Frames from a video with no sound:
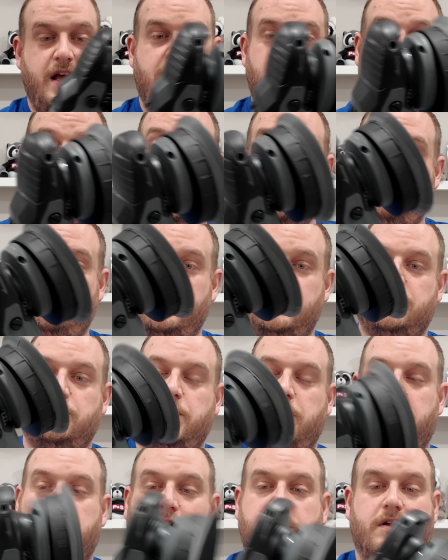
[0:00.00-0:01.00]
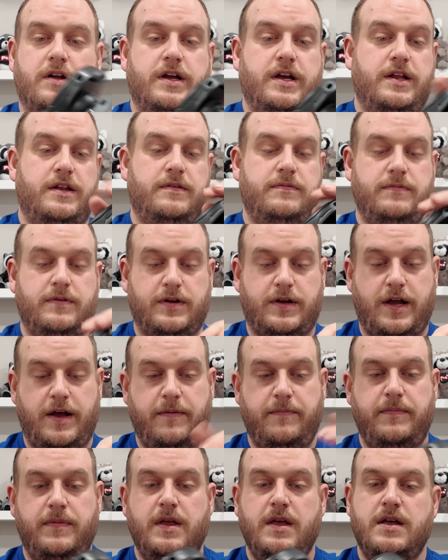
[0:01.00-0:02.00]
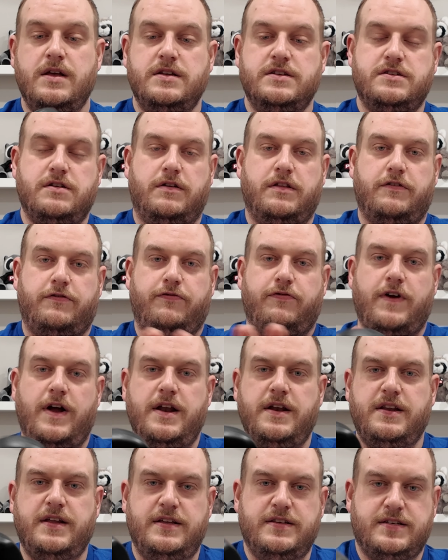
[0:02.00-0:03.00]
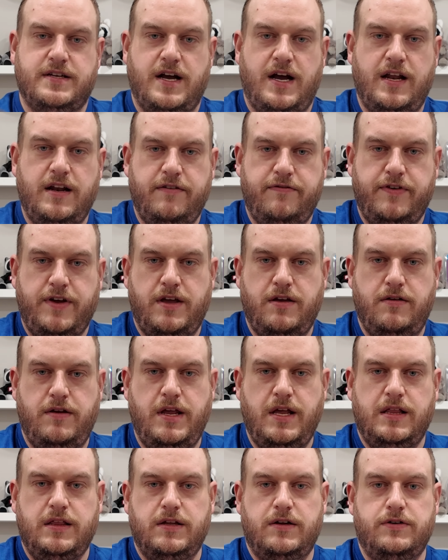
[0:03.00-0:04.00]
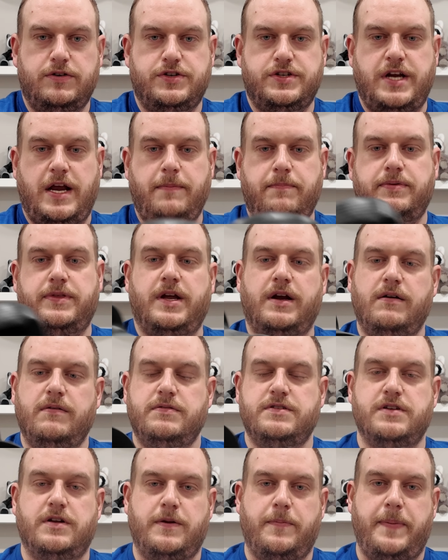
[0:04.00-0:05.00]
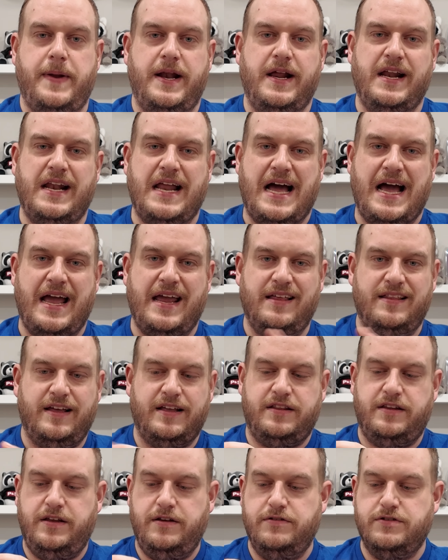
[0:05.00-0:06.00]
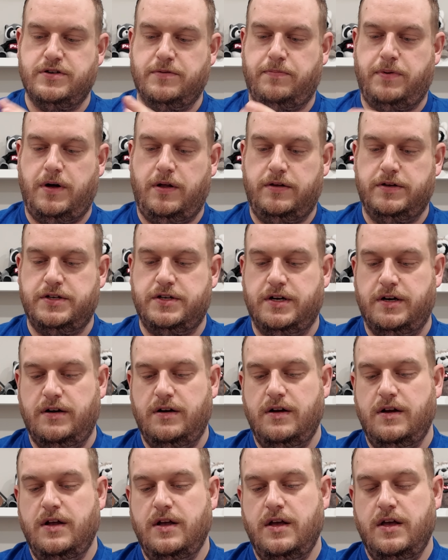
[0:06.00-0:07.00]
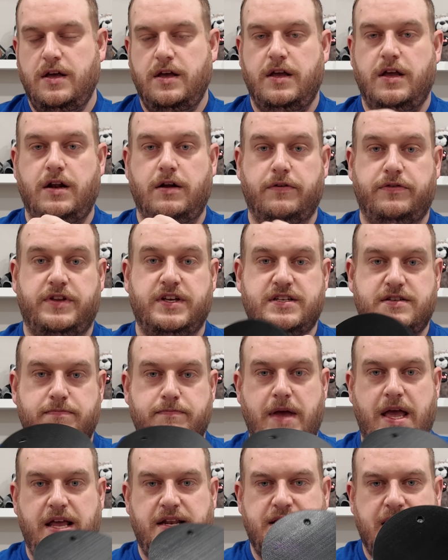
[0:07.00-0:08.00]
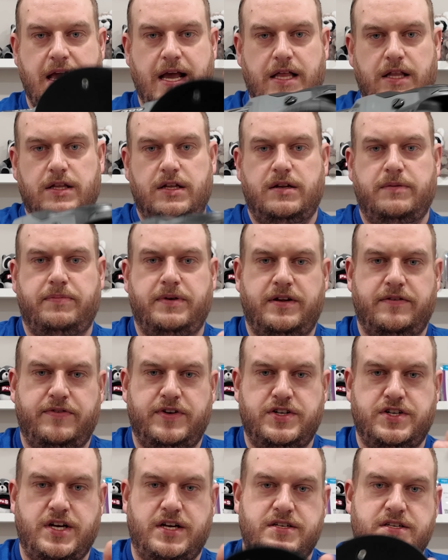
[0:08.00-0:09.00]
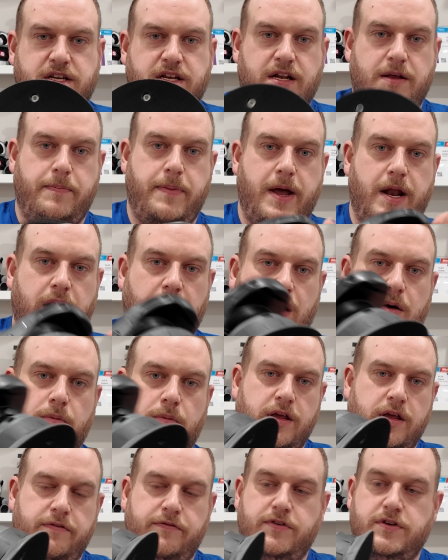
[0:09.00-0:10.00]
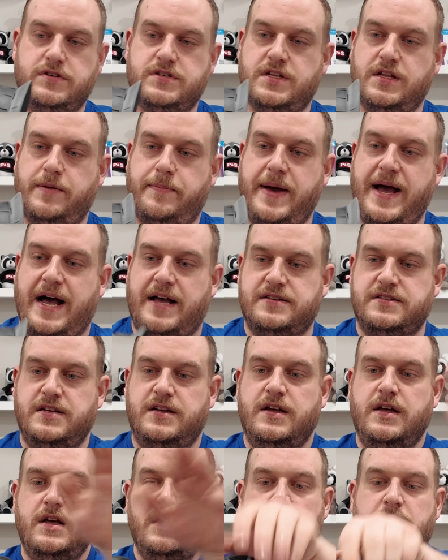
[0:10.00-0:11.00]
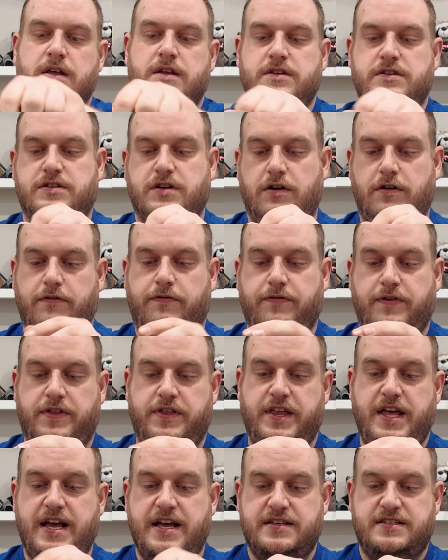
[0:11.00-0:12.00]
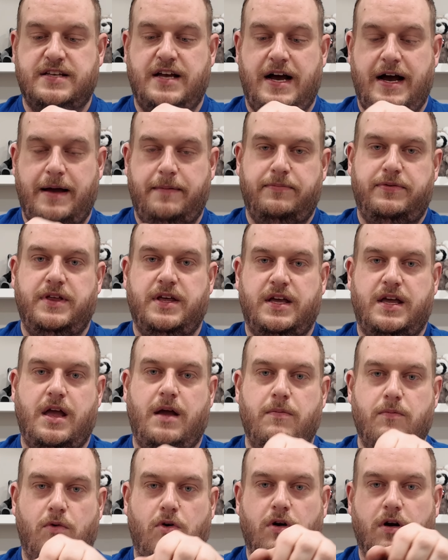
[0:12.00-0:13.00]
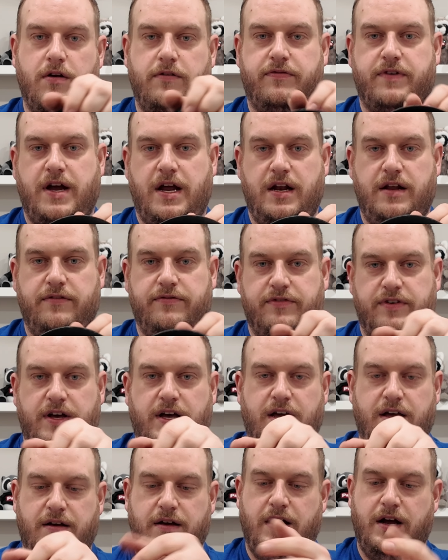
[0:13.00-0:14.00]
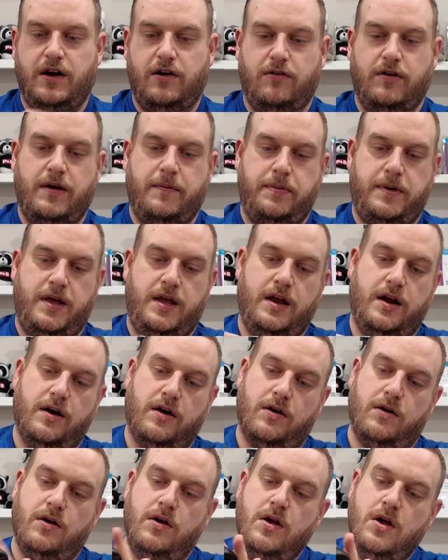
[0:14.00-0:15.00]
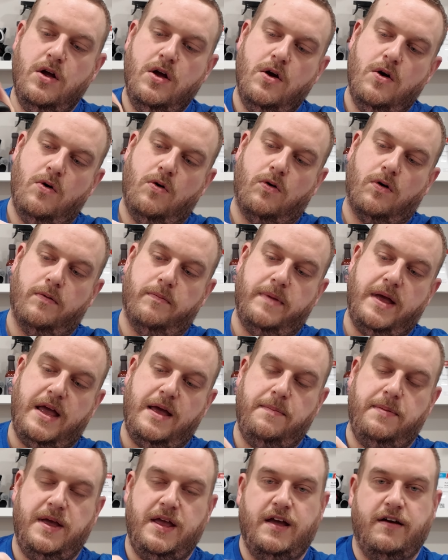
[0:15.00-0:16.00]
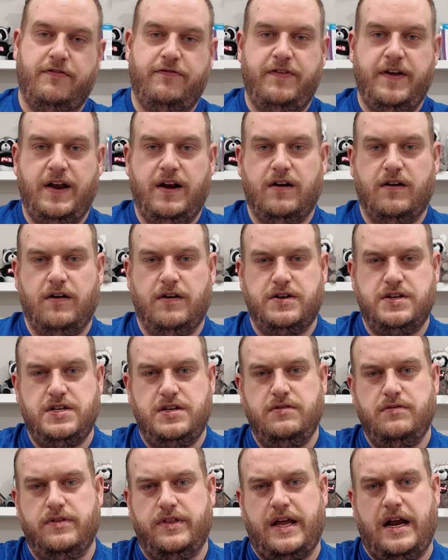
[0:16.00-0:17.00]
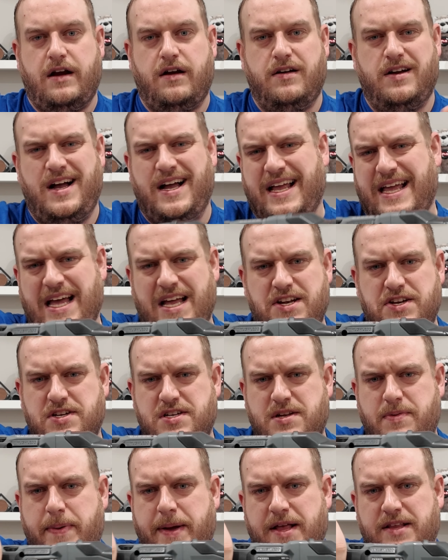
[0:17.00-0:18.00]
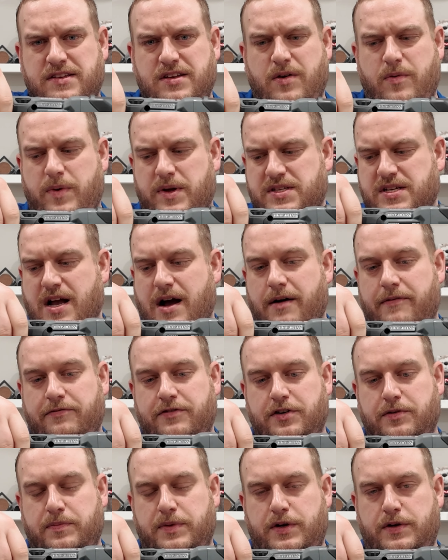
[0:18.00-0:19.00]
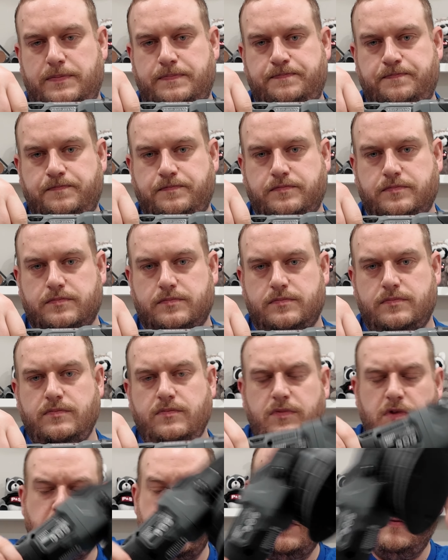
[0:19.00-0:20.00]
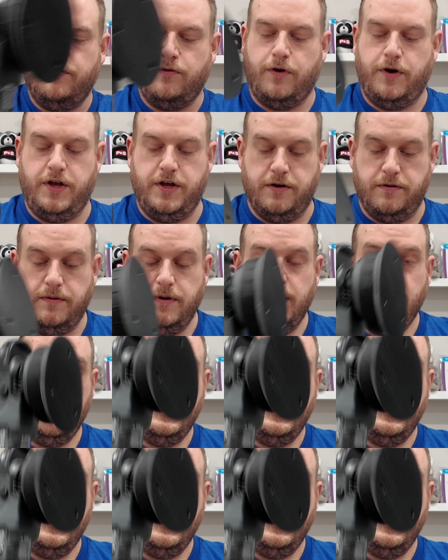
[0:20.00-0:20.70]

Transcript: And that feels pretty darn good, okay? So the front is kind of a unique little shape there. So depending on how you like to use your polisher, you know, this may take a little bit of adjusting depending you've used in the past. So for this, I'm thinking more of kind of a grip here, or maybe a finger or 2 there. Again, just depends on what's comfortable for you.